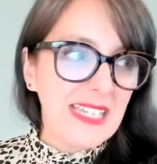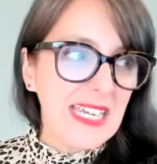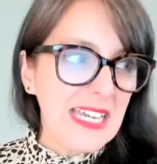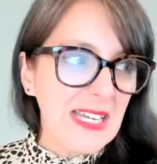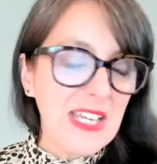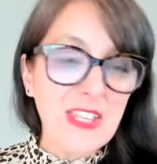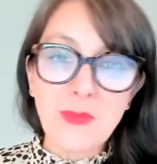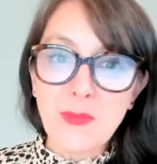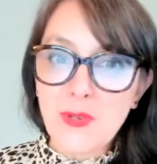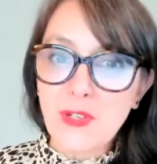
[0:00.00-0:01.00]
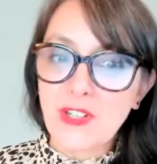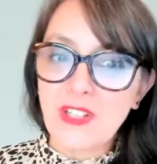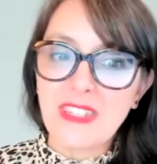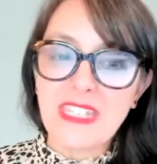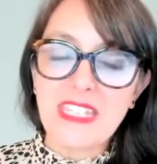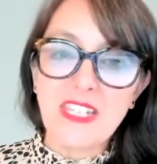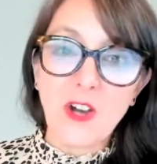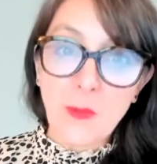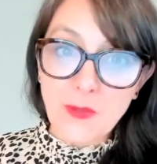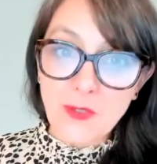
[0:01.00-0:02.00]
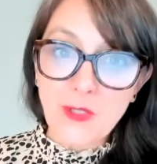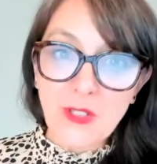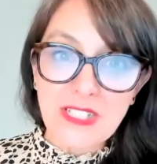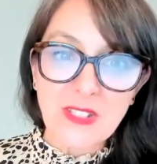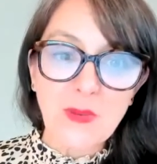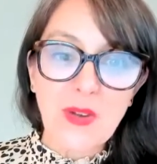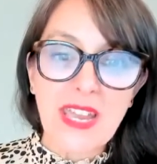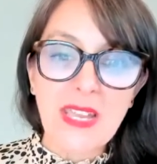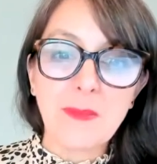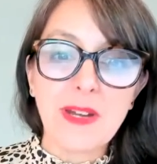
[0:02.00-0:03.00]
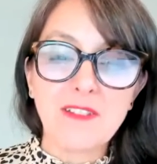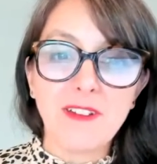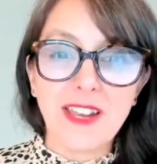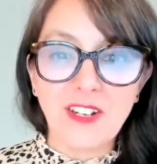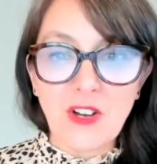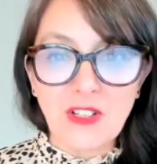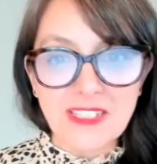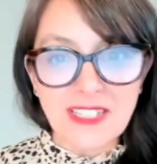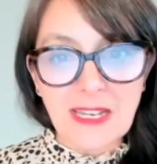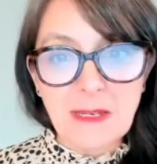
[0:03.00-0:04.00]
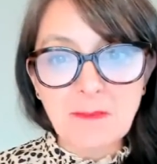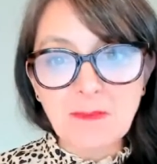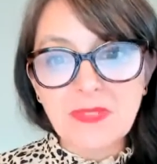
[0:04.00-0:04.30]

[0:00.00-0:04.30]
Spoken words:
In the book, The Obstacle is the Way by Ryan Holiday,